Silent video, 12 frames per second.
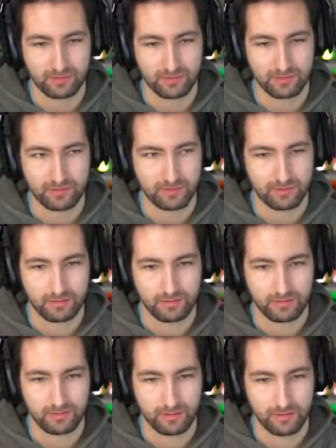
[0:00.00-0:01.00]

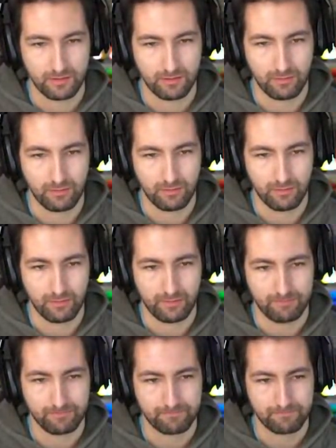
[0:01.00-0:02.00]

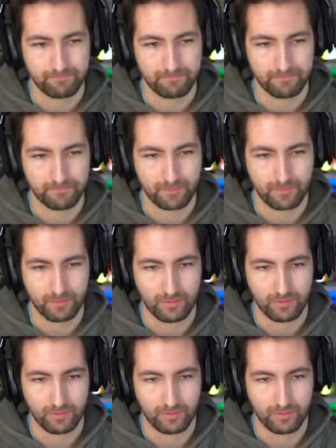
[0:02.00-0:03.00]

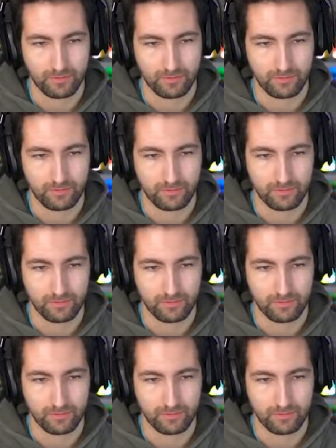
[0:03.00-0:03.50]
(no one is talking)